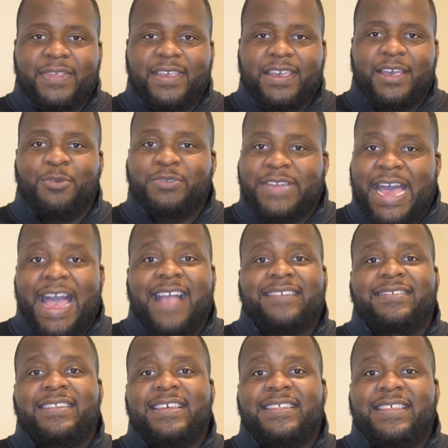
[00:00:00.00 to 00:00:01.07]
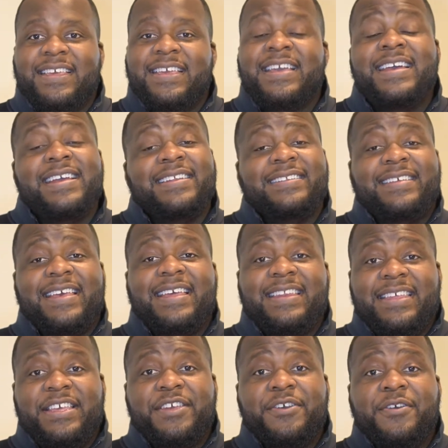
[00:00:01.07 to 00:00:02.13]
It was actually the
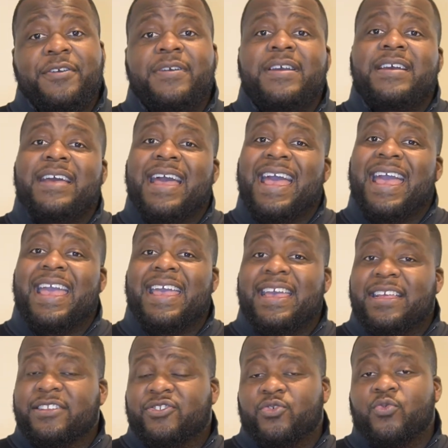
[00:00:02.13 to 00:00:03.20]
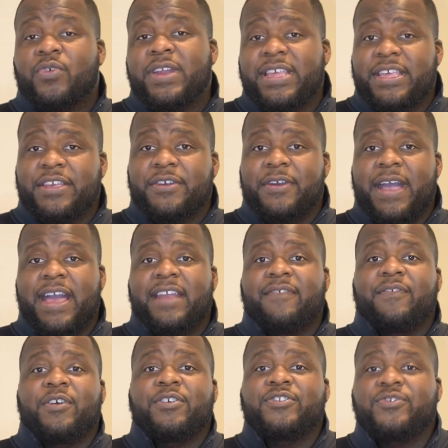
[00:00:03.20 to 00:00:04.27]
10-year and 20-year
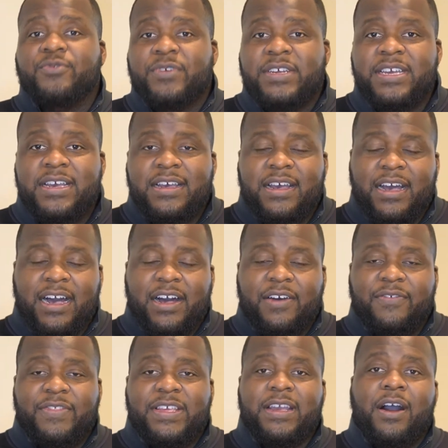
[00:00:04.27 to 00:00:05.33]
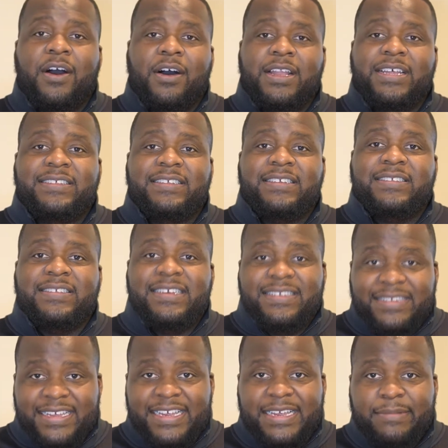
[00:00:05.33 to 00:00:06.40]
anniversary of the All-SEC
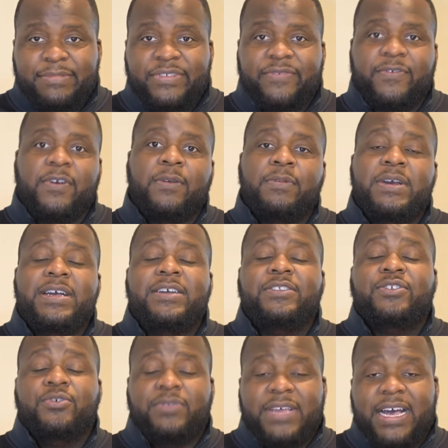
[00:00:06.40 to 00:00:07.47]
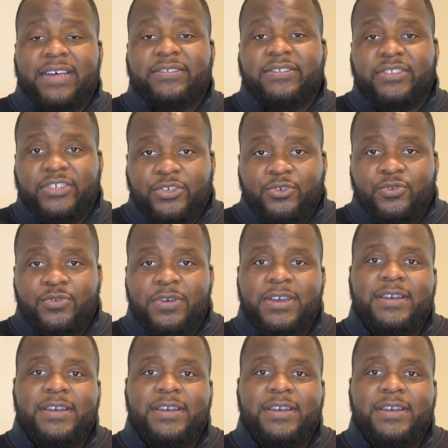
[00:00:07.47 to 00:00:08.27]
teams from 2002